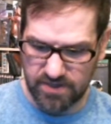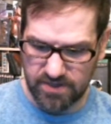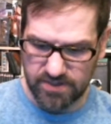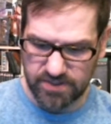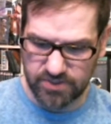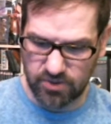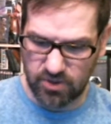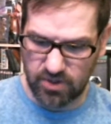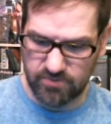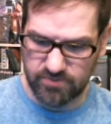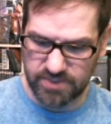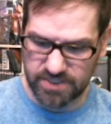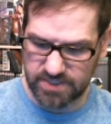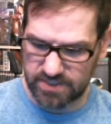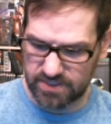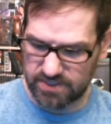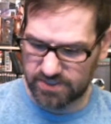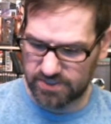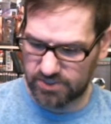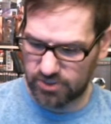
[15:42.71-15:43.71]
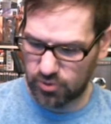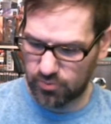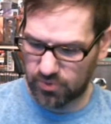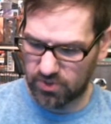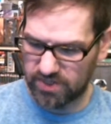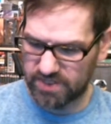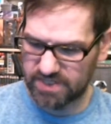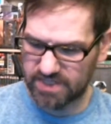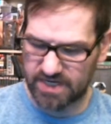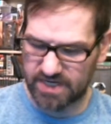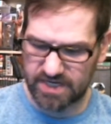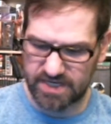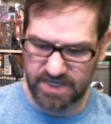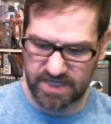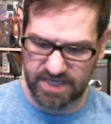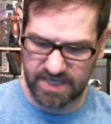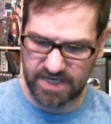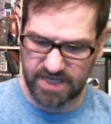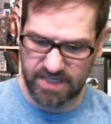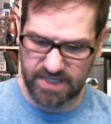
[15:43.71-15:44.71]
so I'm super excited to
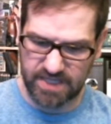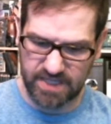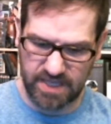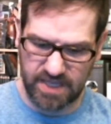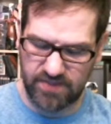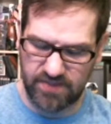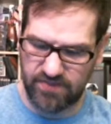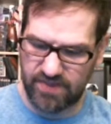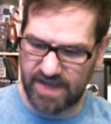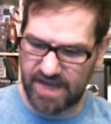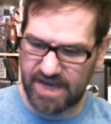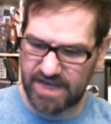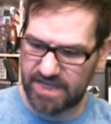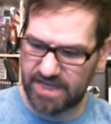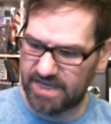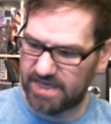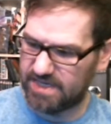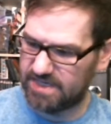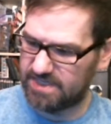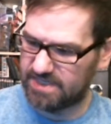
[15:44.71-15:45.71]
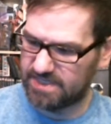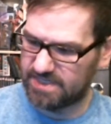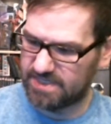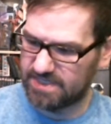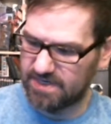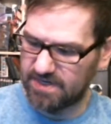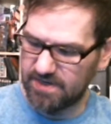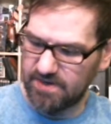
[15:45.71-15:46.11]
get it, and that is